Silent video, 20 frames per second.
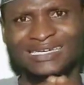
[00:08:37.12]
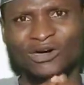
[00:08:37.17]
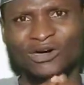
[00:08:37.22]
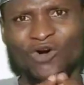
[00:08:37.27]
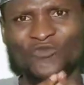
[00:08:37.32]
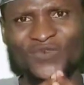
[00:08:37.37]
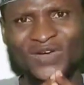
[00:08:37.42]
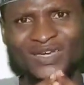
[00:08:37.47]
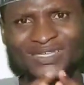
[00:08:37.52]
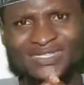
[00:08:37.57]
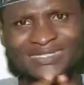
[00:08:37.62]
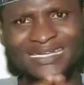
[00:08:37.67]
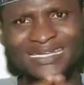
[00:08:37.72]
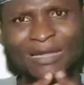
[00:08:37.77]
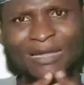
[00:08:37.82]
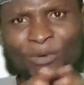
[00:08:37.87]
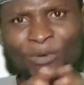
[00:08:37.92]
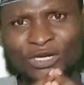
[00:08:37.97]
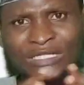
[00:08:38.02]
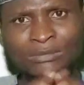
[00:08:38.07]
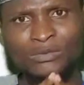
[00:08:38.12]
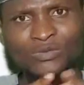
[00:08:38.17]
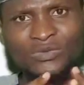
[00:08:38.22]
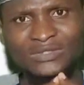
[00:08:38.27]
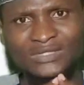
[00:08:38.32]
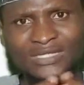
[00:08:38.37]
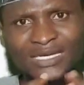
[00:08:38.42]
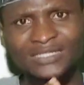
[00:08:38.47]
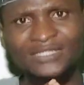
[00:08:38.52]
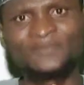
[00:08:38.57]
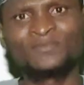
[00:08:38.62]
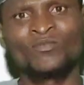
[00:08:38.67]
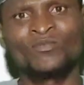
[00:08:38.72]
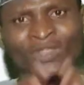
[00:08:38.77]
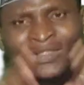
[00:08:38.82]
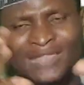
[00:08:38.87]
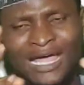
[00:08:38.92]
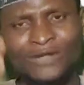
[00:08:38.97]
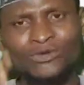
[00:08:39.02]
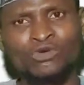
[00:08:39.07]
offenses that are punishable with death
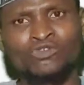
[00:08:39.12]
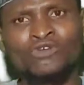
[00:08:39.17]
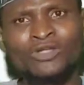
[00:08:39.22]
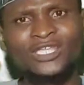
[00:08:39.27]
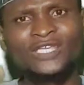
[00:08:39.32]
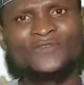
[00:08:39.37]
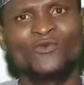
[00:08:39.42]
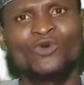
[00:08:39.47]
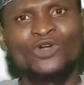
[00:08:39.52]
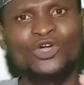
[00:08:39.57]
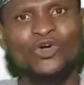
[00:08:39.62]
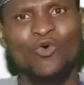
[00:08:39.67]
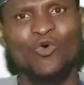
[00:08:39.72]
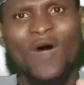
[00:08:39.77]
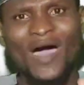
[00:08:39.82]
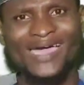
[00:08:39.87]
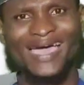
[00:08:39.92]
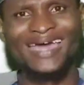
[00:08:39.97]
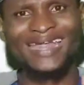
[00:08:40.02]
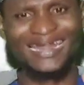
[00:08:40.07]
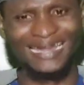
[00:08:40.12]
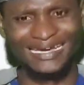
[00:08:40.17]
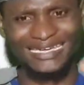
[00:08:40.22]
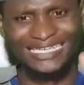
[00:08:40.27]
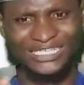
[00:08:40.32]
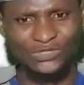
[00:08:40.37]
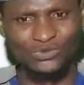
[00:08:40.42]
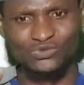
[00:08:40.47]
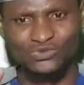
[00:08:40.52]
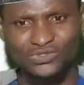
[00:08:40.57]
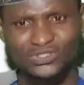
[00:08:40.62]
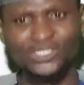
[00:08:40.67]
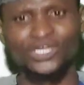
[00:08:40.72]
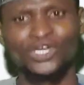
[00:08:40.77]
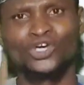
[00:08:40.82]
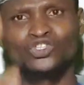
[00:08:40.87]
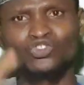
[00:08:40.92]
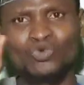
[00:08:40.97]
that does not even require an accused